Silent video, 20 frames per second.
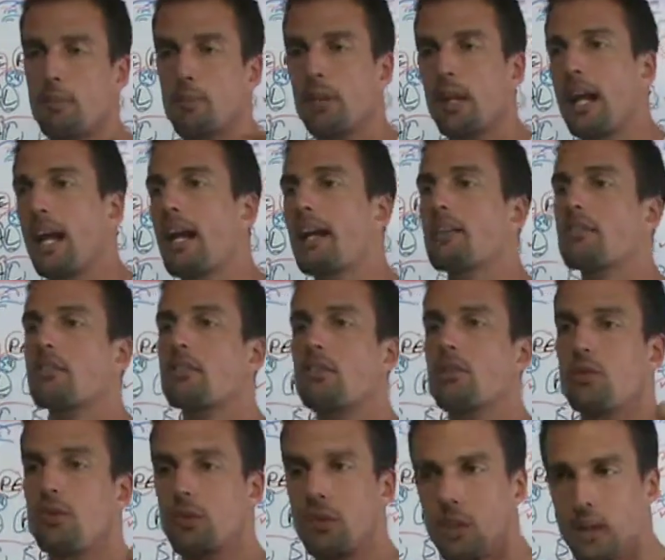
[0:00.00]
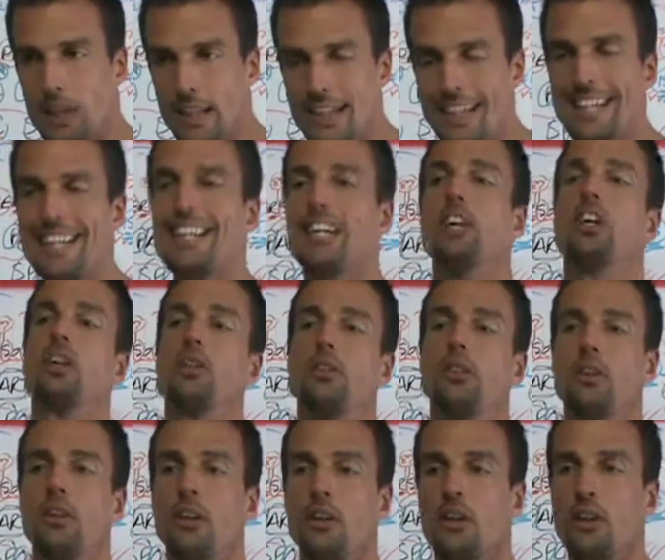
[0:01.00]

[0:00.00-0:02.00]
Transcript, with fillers: a plan to heal